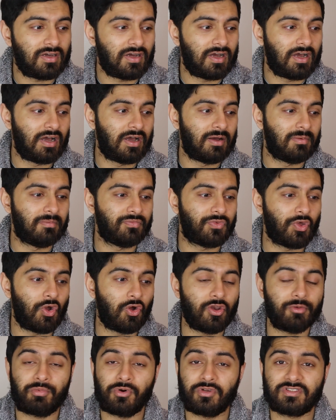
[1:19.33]
The
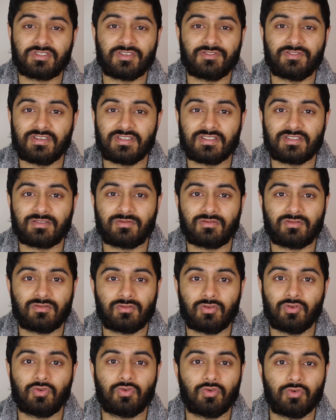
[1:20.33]
only positive is
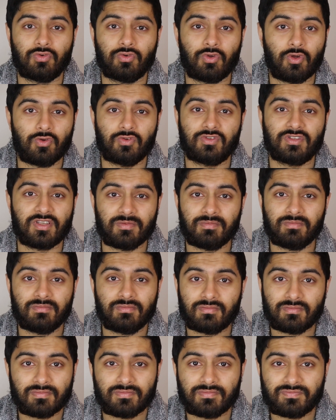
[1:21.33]
Tuchel knows him.
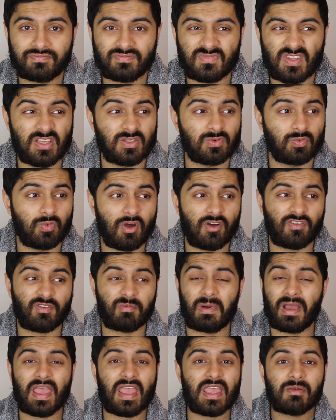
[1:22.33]
He's worth
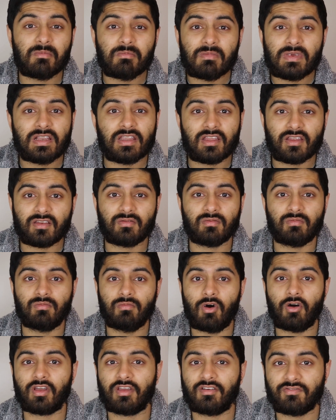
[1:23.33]
about 8 million
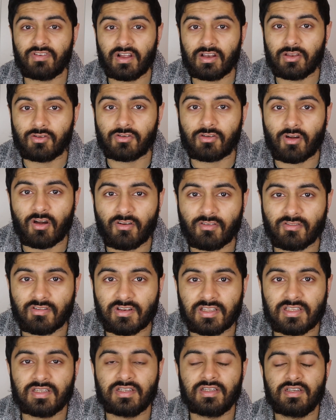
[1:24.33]
market value
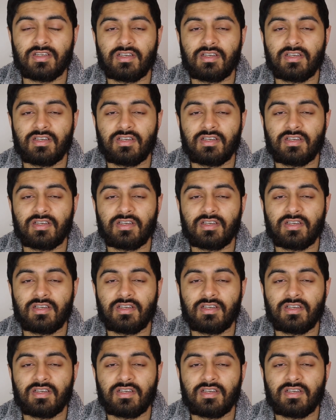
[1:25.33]
currently.